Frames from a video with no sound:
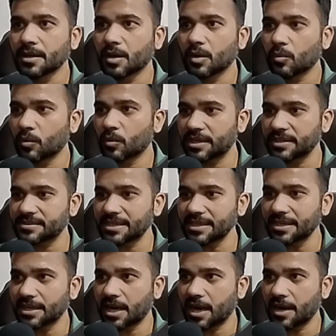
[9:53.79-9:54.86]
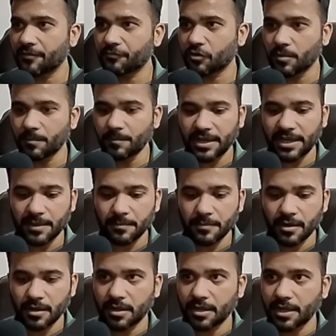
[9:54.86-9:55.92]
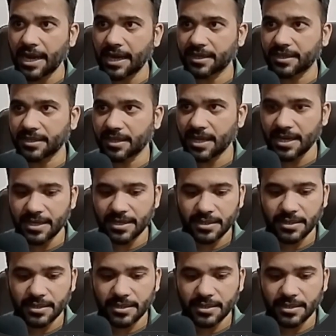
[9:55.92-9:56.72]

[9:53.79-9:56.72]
what is the, from actor, right?